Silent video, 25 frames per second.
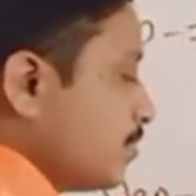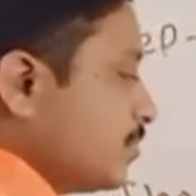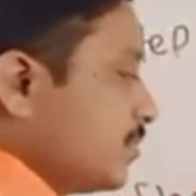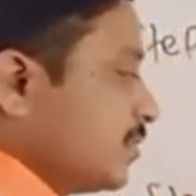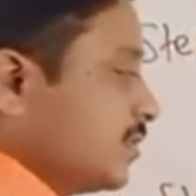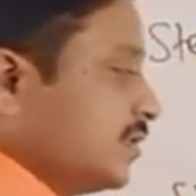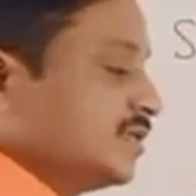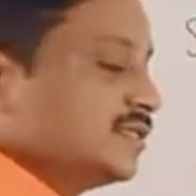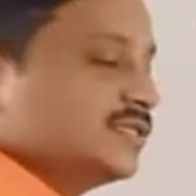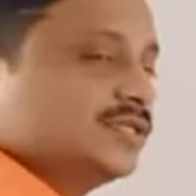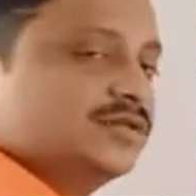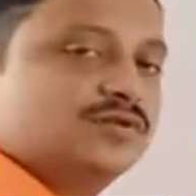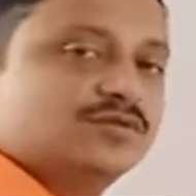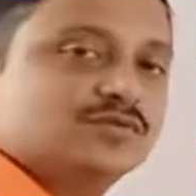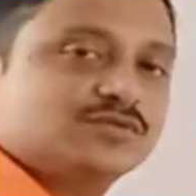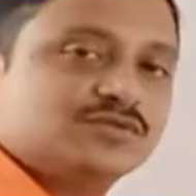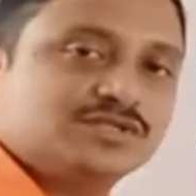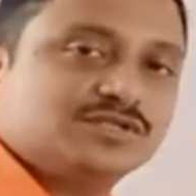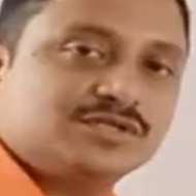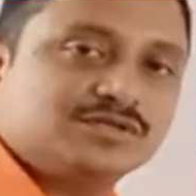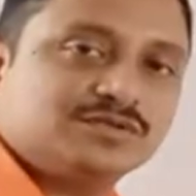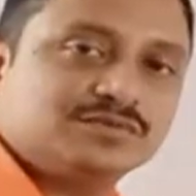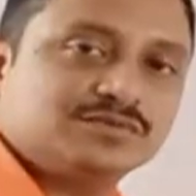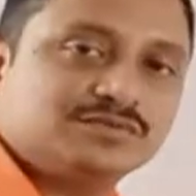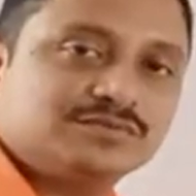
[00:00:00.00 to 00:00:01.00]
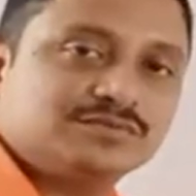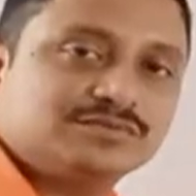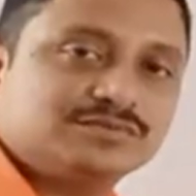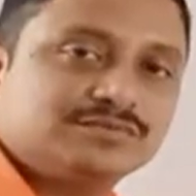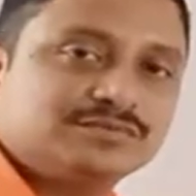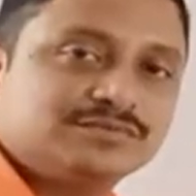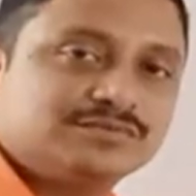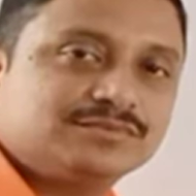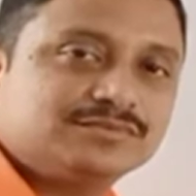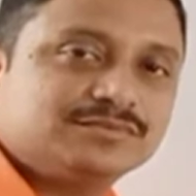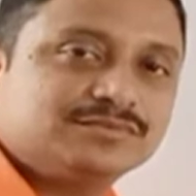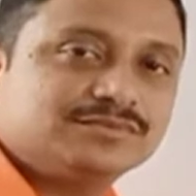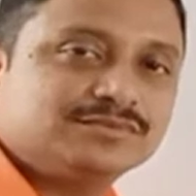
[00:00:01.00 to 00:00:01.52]
is equal to 0.
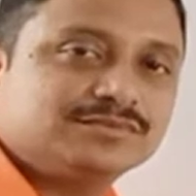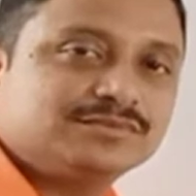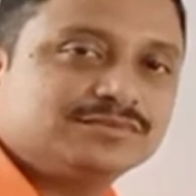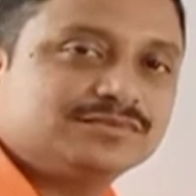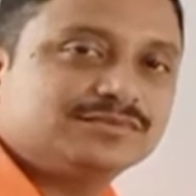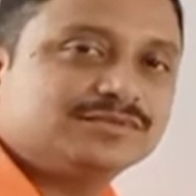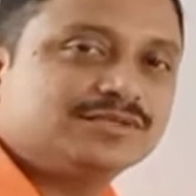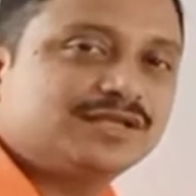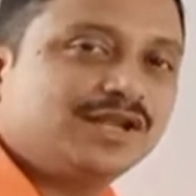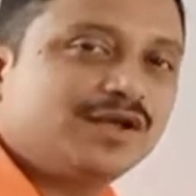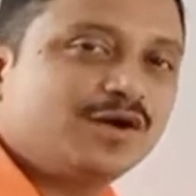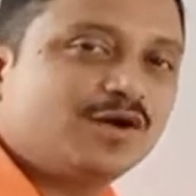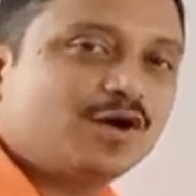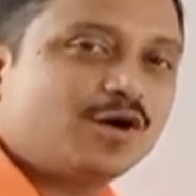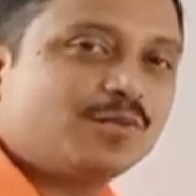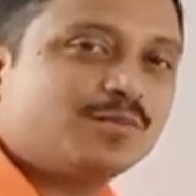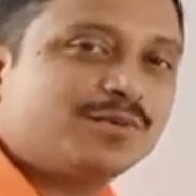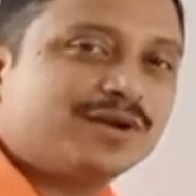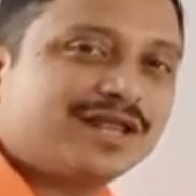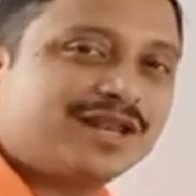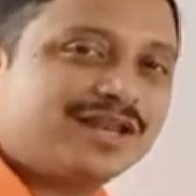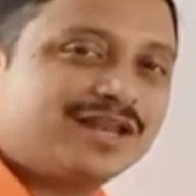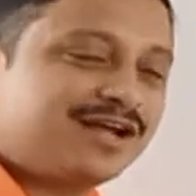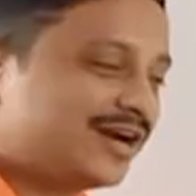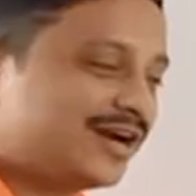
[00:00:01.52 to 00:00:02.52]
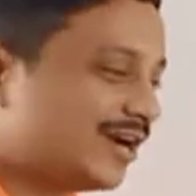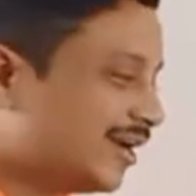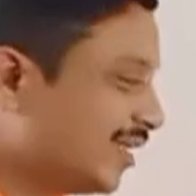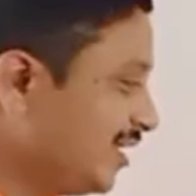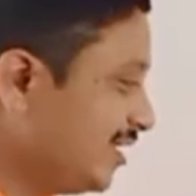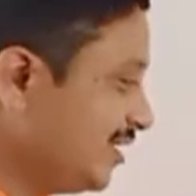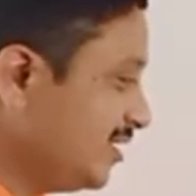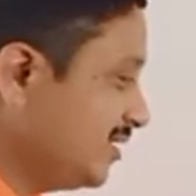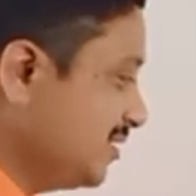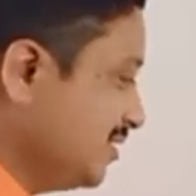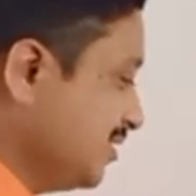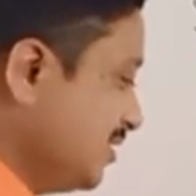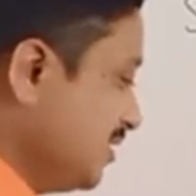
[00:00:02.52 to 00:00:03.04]
3 common cutting.
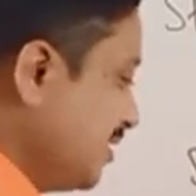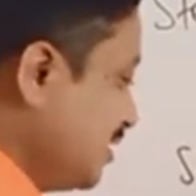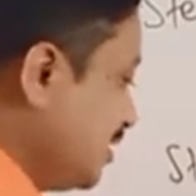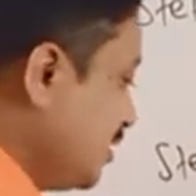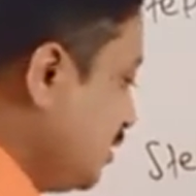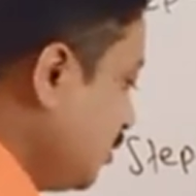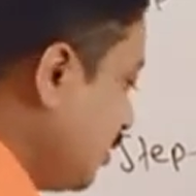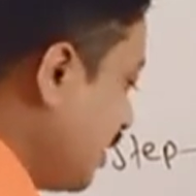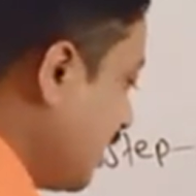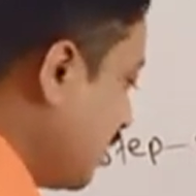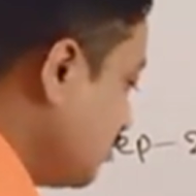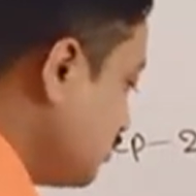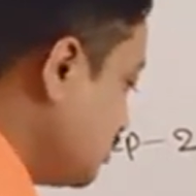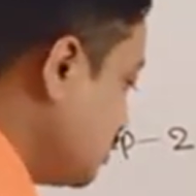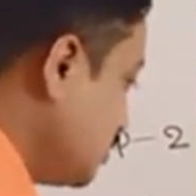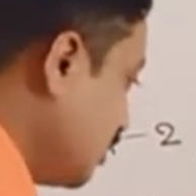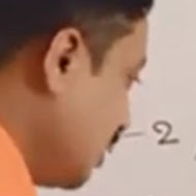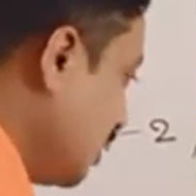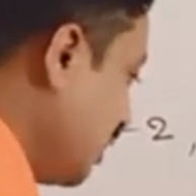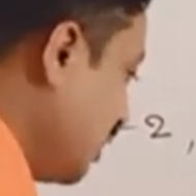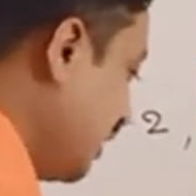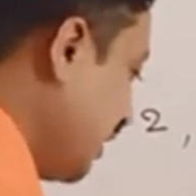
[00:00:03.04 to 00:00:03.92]
You have to only